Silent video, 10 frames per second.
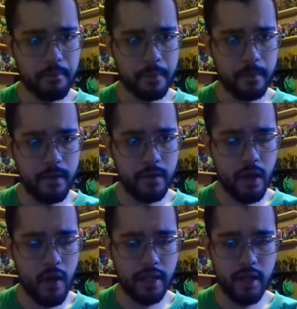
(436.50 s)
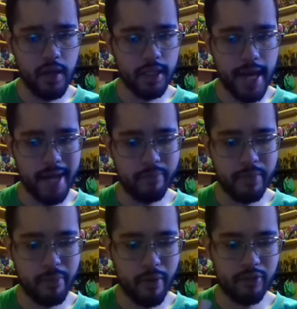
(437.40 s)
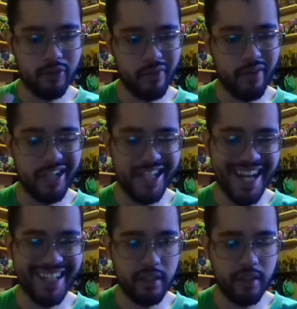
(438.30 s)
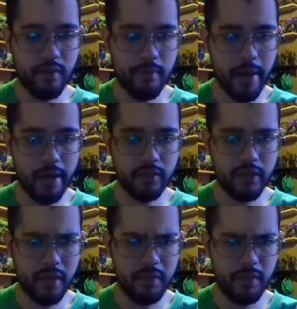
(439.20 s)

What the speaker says: You know, I know a lot of people are still very negative about them,